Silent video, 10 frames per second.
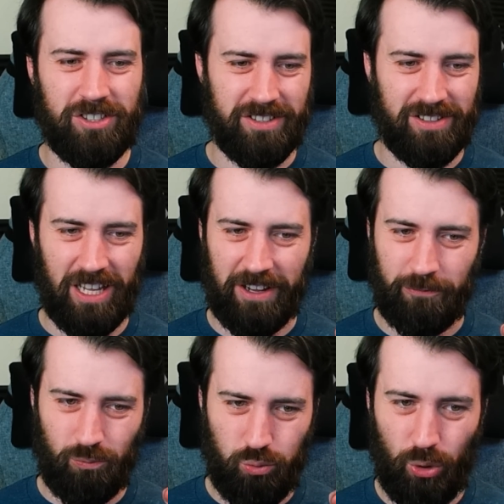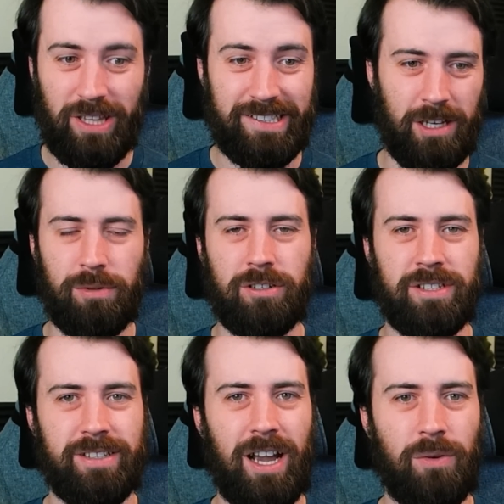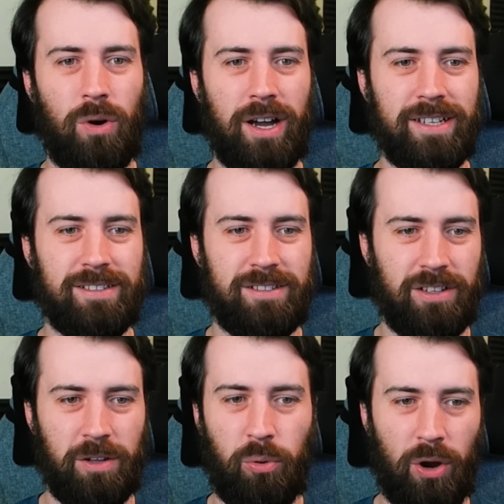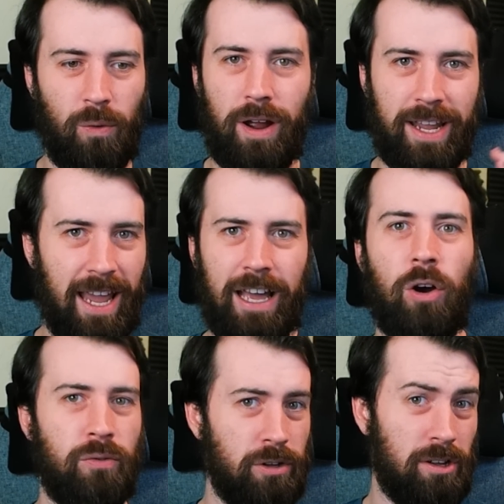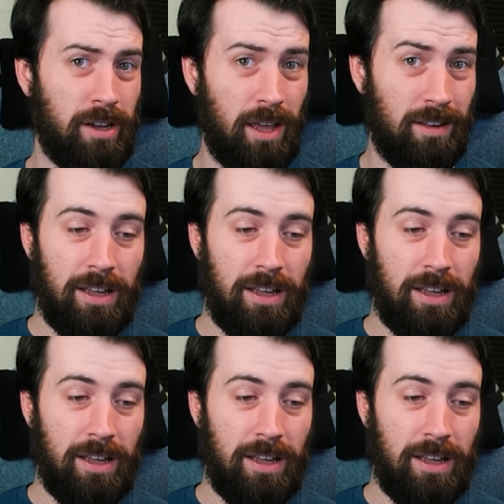just like really similar design wise to the point where I can't overlook it.